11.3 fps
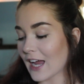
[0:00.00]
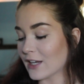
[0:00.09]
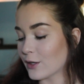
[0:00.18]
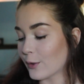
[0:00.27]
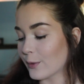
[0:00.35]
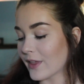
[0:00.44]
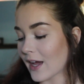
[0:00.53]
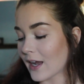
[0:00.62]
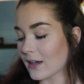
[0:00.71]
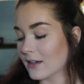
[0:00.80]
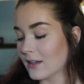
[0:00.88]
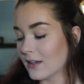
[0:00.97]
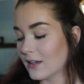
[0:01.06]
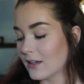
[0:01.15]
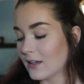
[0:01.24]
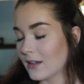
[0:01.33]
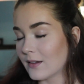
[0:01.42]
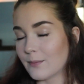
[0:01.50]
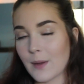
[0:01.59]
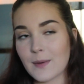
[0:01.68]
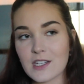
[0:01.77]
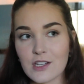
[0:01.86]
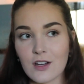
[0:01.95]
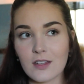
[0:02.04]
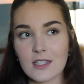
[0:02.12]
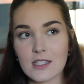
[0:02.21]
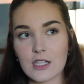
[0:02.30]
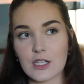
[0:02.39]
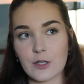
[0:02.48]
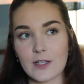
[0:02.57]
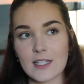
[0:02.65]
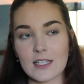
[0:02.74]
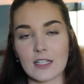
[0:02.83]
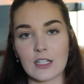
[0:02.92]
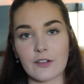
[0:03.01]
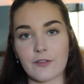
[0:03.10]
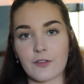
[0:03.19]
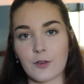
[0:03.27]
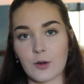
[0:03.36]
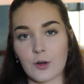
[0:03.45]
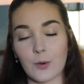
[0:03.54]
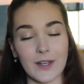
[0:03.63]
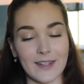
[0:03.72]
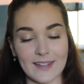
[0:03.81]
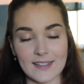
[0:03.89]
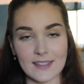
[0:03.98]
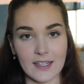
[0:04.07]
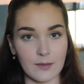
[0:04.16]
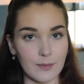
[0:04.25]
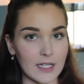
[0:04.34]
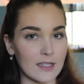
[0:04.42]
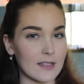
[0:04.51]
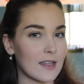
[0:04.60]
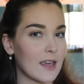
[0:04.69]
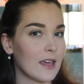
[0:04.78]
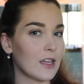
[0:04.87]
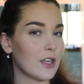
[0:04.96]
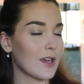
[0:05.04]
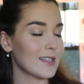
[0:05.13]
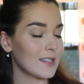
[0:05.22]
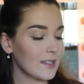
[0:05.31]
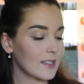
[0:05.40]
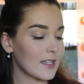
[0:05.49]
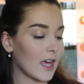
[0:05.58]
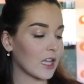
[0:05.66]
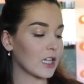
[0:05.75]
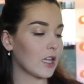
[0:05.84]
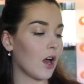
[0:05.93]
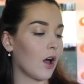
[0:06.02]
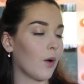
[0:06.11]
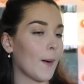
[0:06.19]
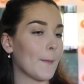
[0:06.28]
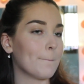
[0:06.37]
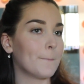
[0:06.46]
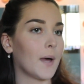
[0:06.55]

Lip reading: I know that maybe I should call this the dewy skin look for oily skin because you can still see that glow,